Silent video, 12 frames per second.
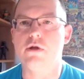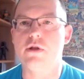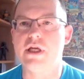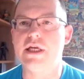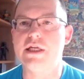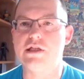
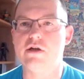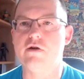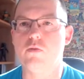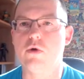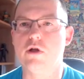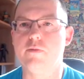easier
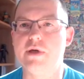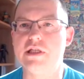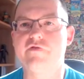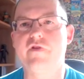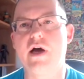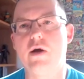it will be
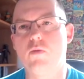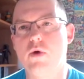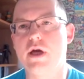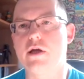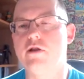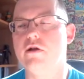to find
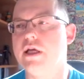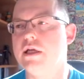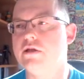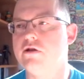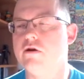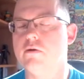work, and the
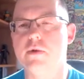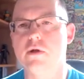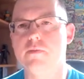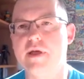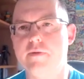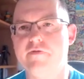easier it
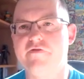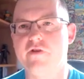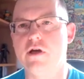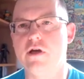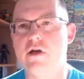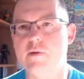will be for
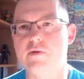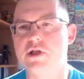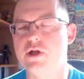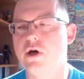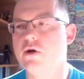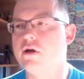people
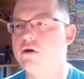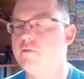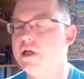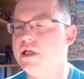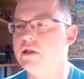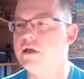to know you. I
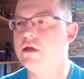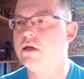mean,